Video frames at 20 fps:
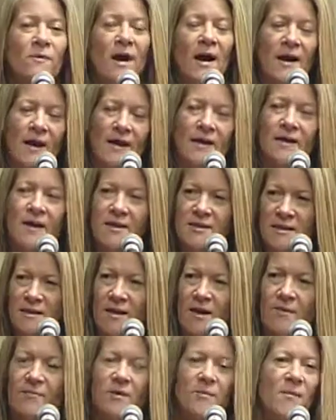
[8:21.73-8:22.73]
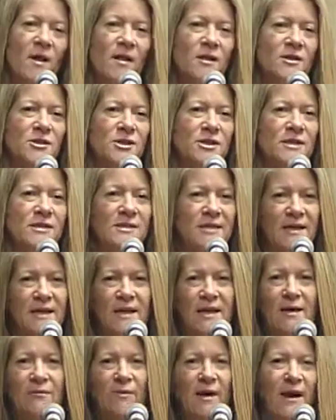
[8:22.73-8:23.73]
I got to the ophthalmologist, and
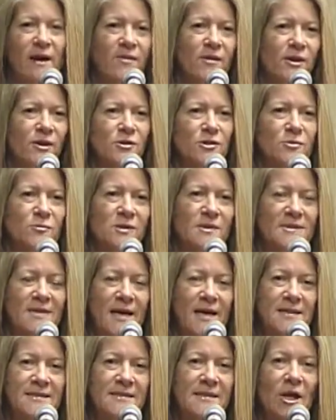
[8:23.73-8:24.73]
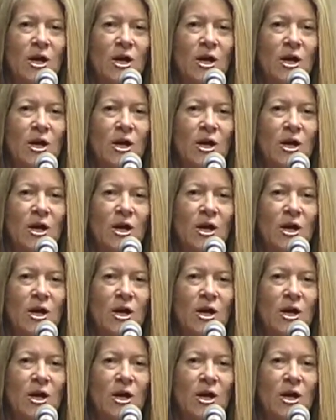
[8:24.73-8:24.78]
he ran the usual tests,